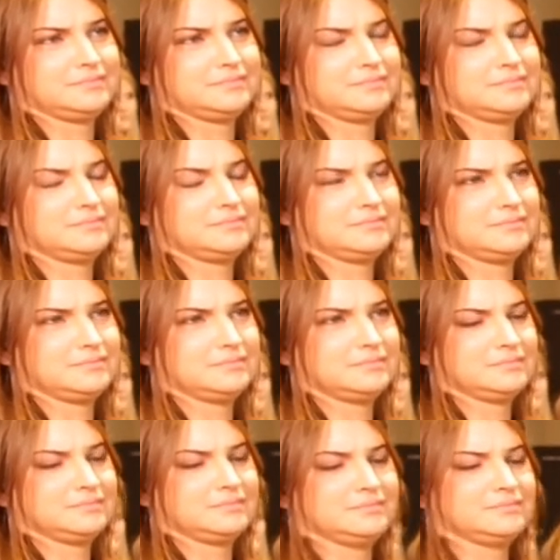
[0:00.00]

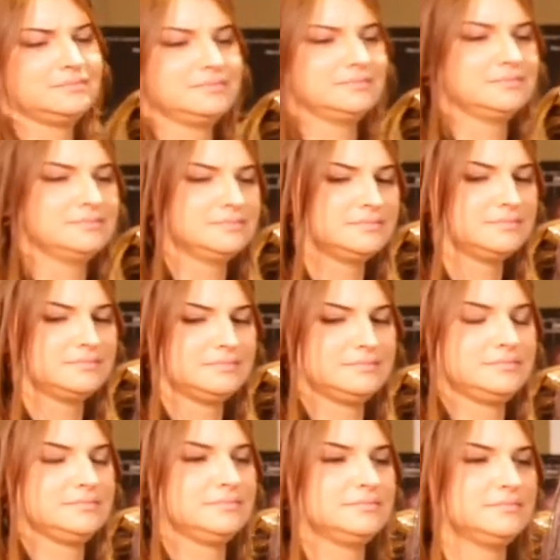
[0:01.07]

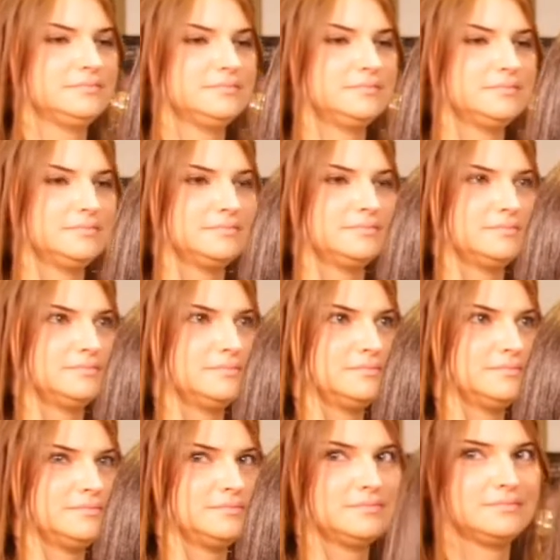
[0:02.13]

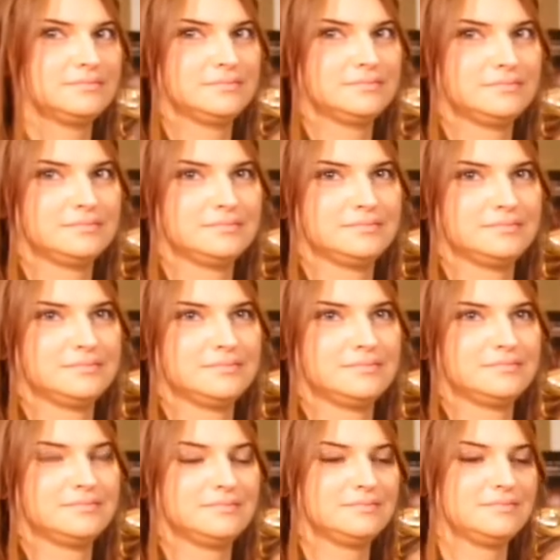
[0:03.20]

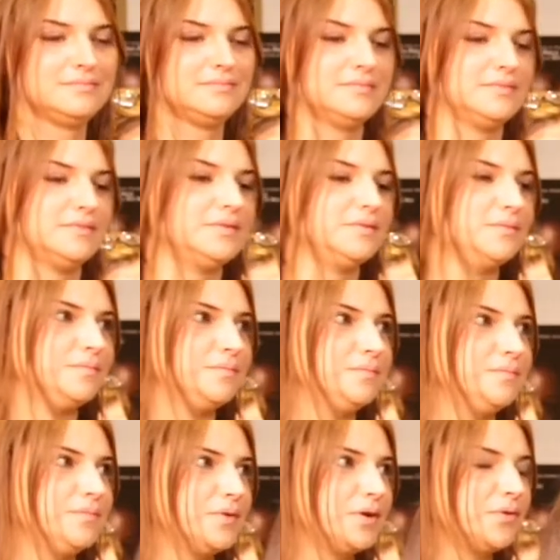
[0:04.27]

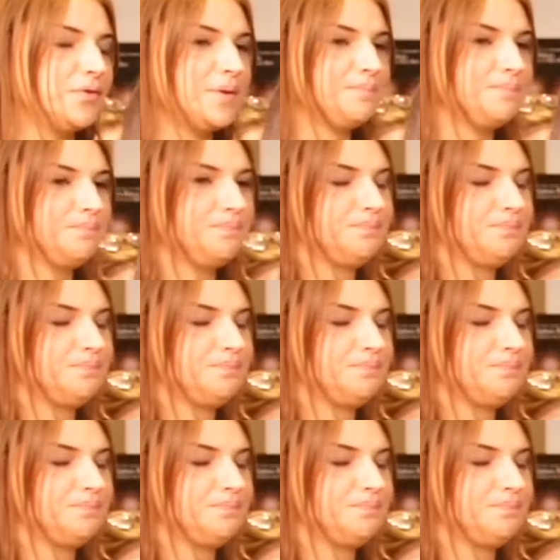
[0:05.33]
No words are spoken by the person on screen.